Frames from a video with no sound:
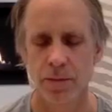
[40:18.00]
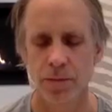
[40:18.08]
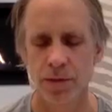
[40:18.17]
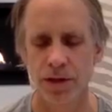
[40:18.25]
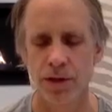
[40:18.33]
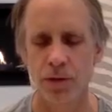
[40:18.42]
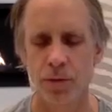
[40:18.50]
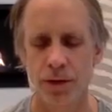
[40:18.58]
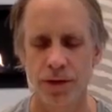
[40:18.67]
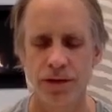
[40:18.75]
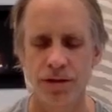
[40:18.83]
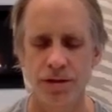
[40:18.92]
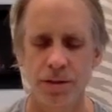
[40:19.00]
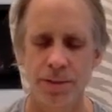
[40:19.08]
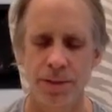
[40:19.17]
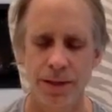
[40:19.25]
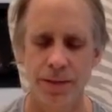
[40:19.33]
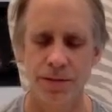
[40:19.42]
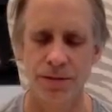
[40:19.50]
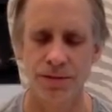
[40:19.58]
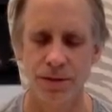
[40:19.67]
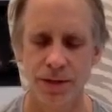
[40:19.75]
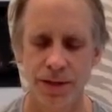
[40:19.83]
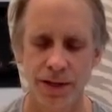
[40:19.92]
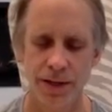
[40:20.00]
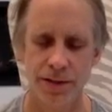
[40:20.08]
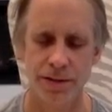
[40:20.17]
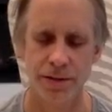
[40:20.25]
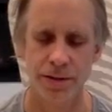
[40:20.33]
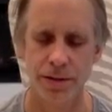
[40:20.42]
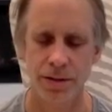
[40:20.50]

Bring your awareness to the palms of your hands